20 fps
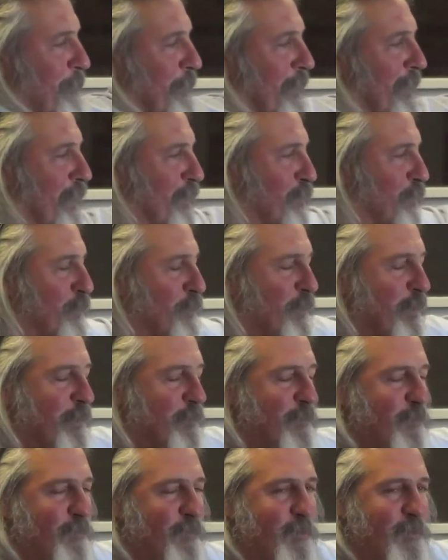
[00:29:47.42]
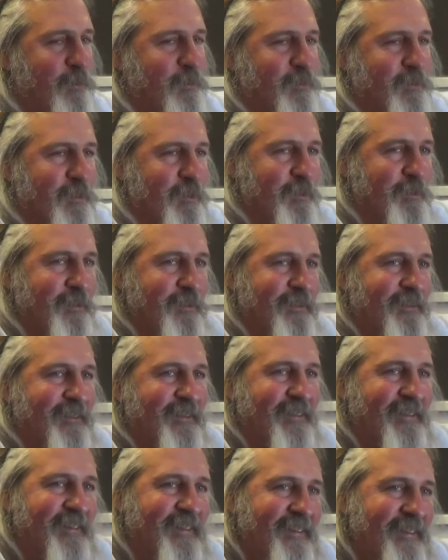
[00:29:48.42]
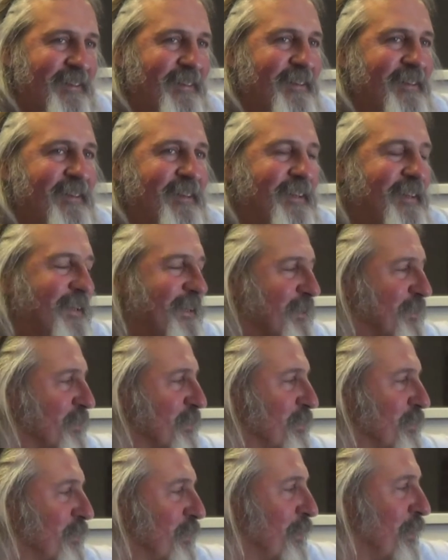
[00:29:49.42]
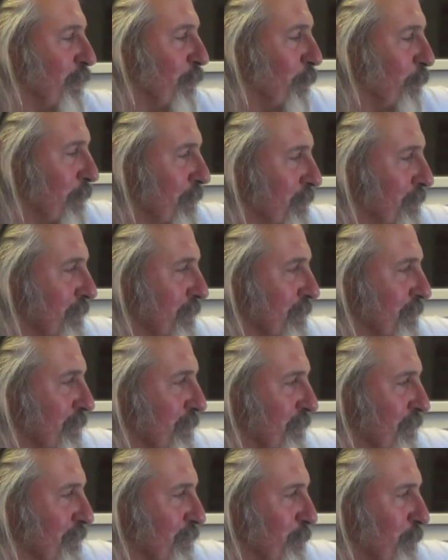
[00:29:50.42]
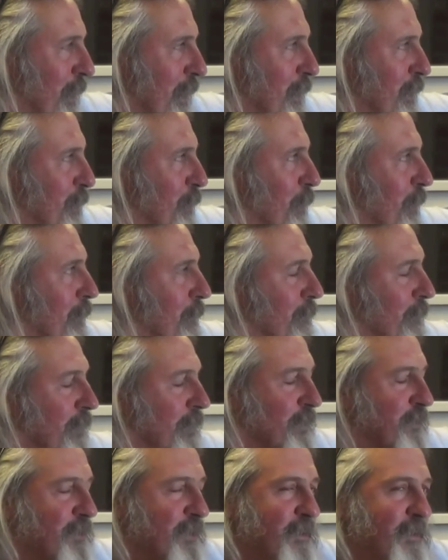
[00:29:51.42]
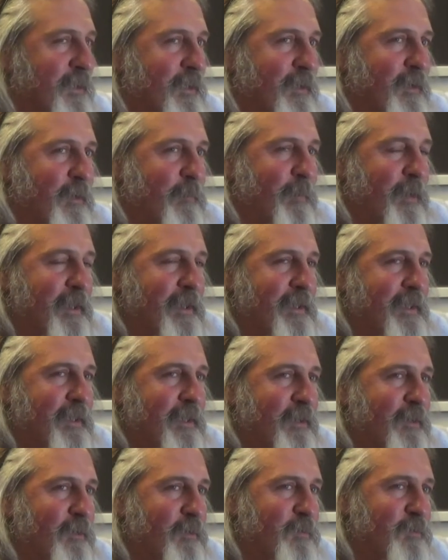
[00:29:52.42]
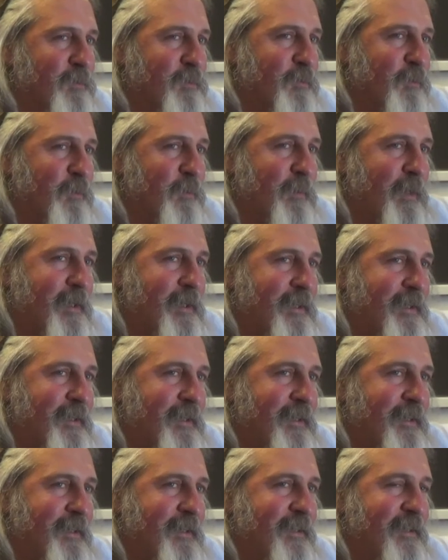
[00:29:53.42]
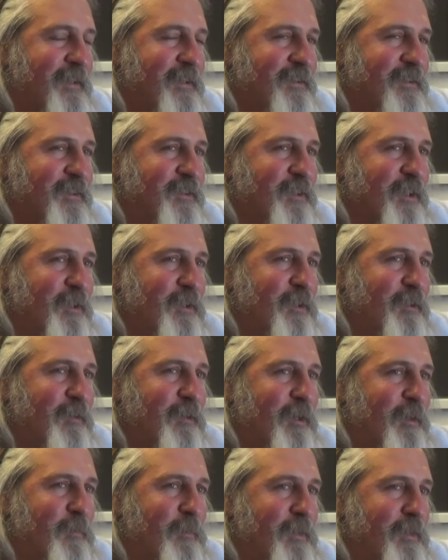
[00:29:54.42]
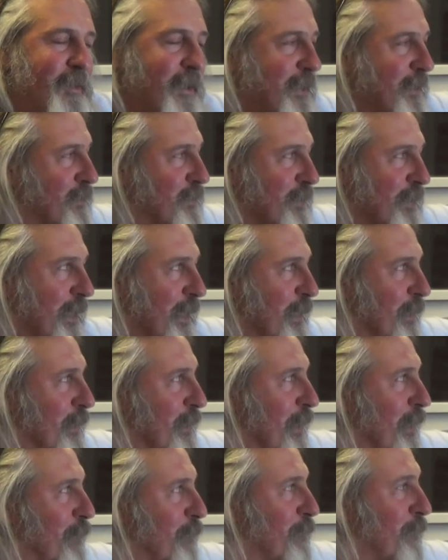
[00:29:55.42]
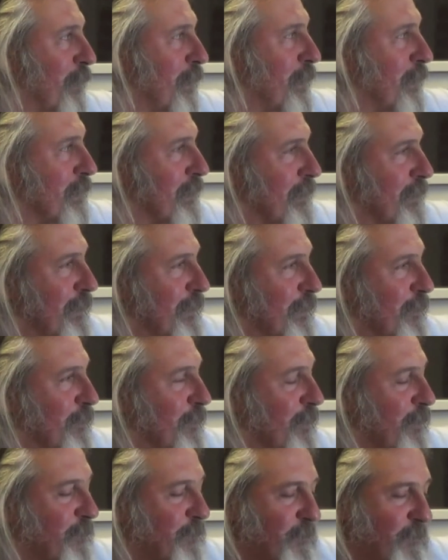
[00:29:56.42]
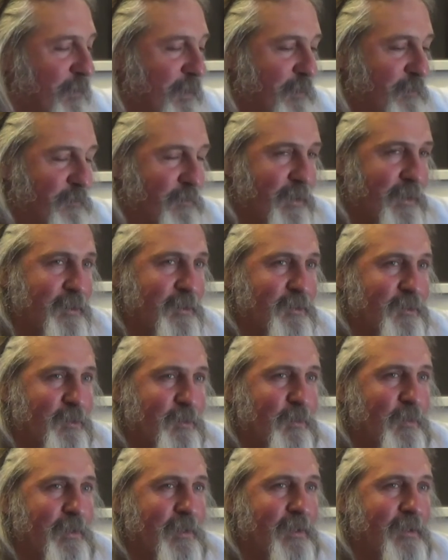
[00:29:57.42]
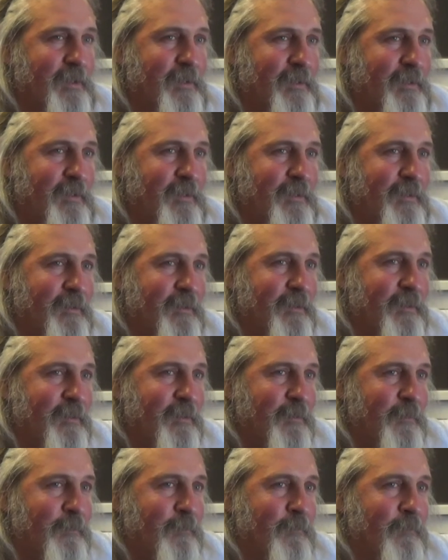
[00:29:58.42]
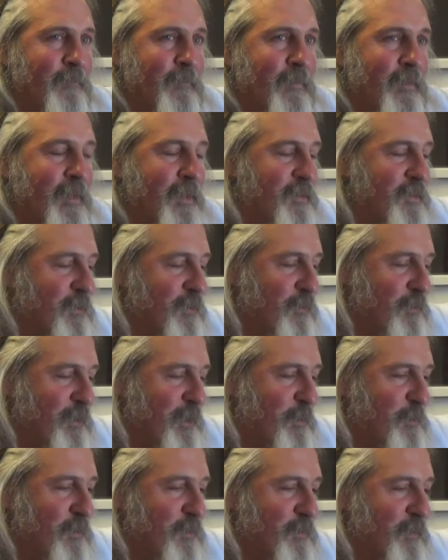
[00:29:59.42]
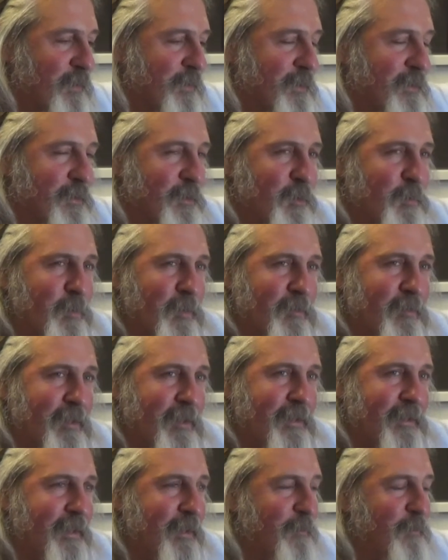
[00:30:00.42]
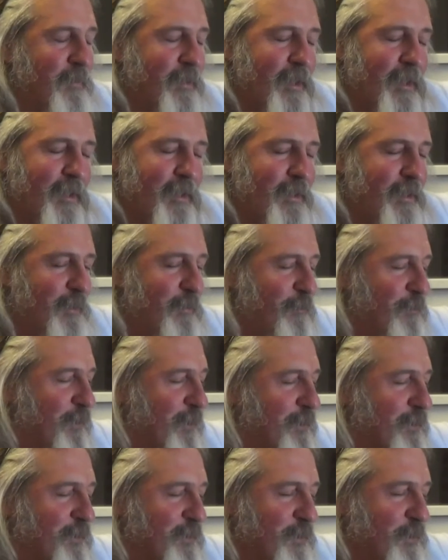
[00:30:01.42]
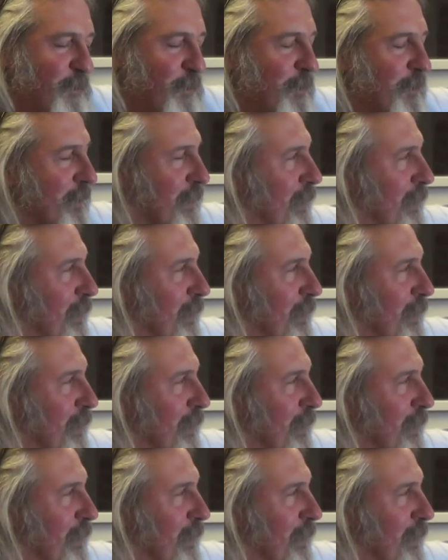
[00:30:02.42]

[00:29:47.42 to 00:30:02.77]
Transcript: That's what you have before you, sir. He says, no, he says, this is my court. I said, I'm like, whose court am I in? He says, you're, I mean, I said, I did not file in, in, in Victor's court. I said, your name is Victor Ludwig, right? I'm not in Victor's court.